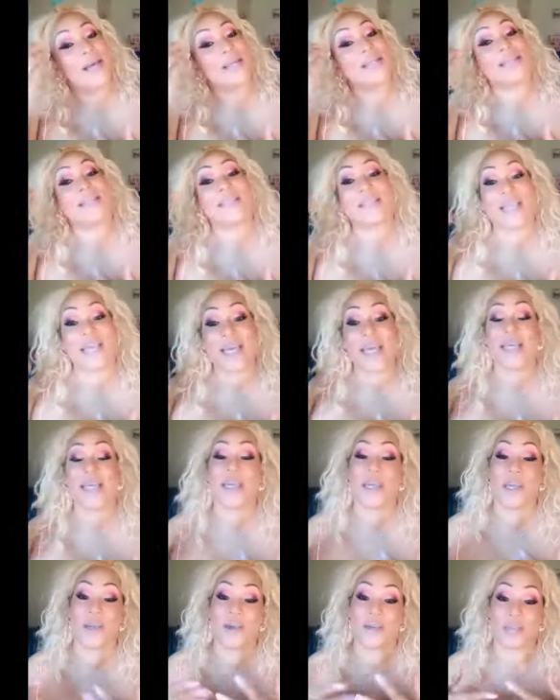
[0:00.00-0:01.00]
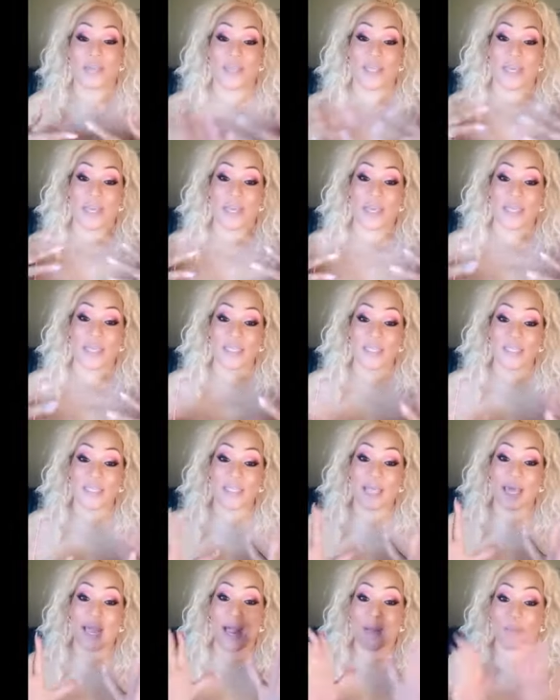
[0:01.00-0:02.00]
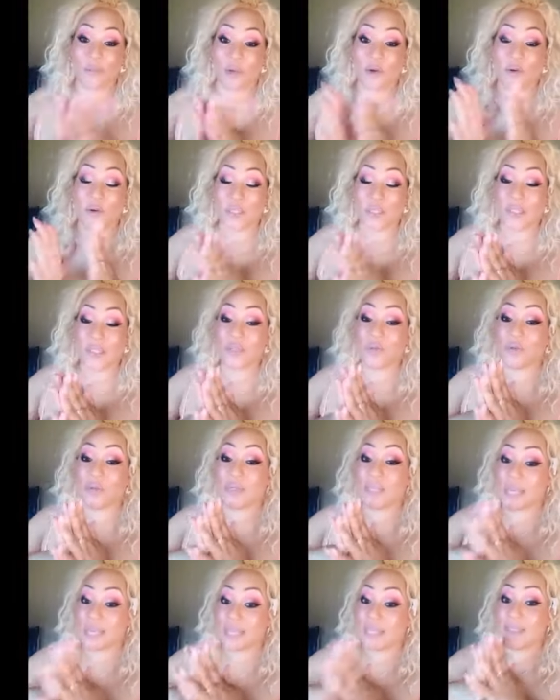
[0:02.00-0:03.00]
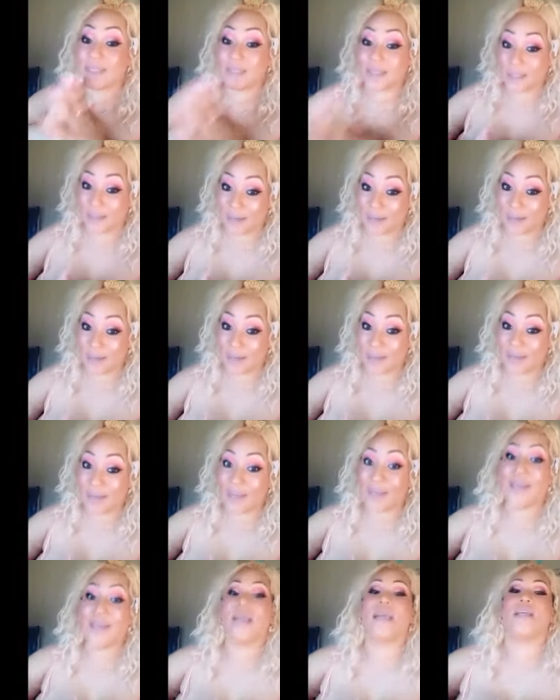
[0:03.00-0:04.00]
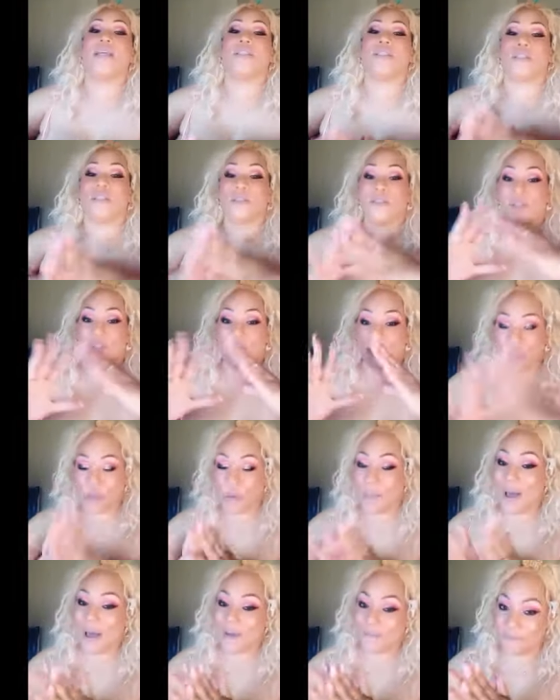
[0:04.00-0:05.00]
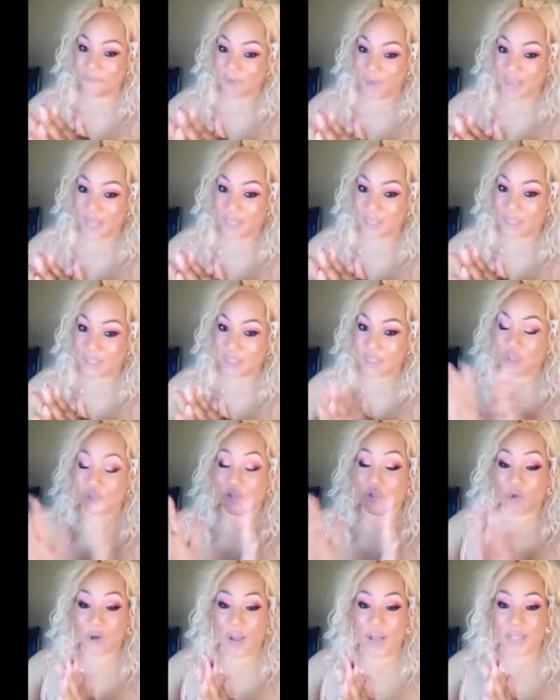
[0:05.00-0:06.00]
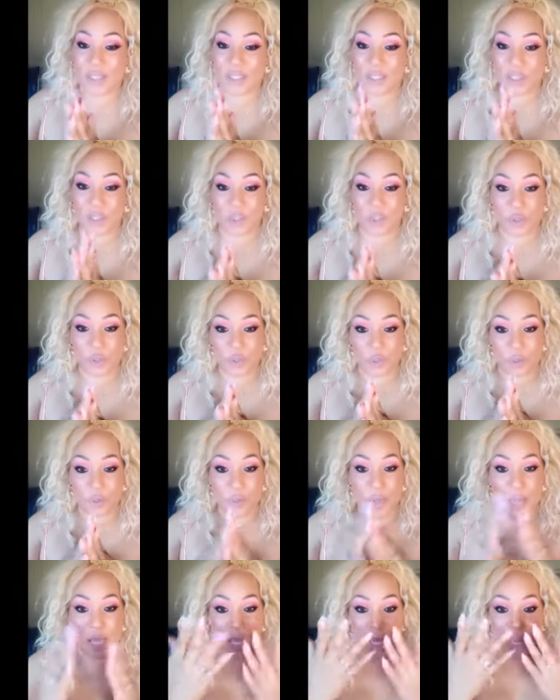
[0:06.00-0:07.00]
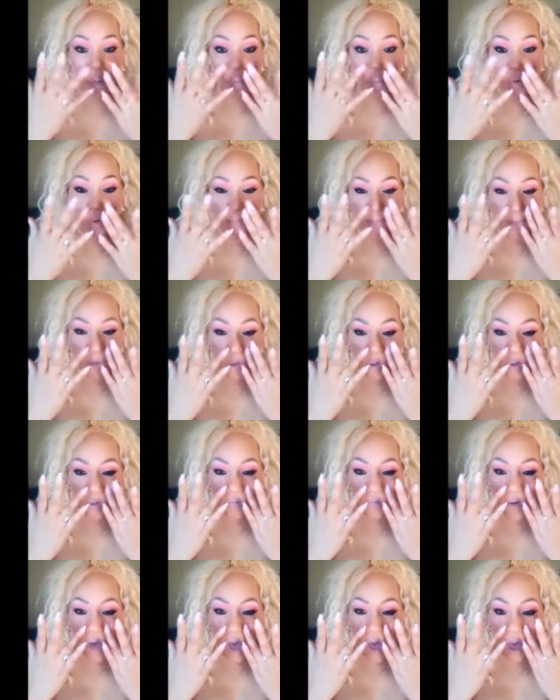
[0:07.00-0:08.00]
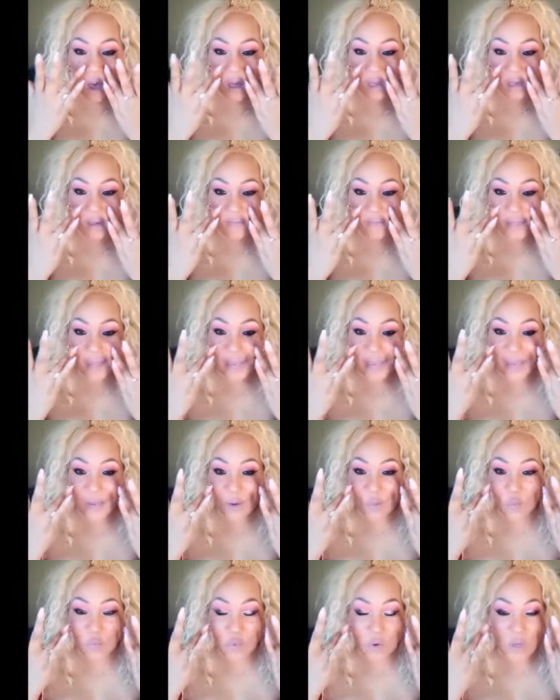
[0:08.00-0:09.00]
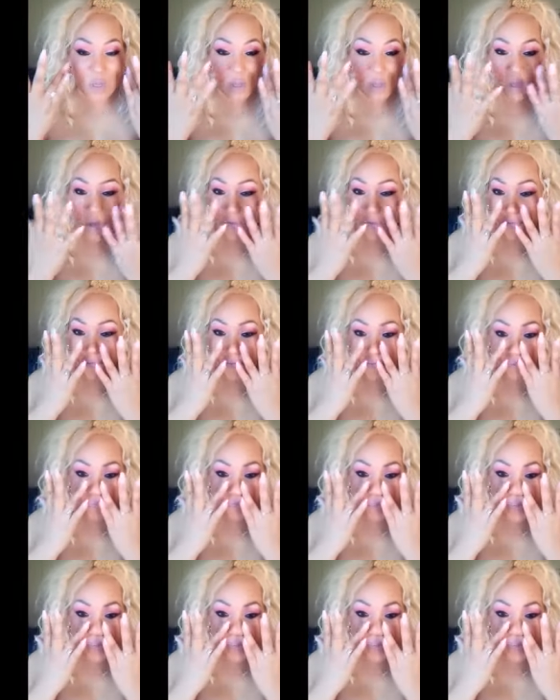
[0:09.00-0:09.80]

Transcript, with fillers: Skincare things that I'm going to get done to my face to try to remove all of that rough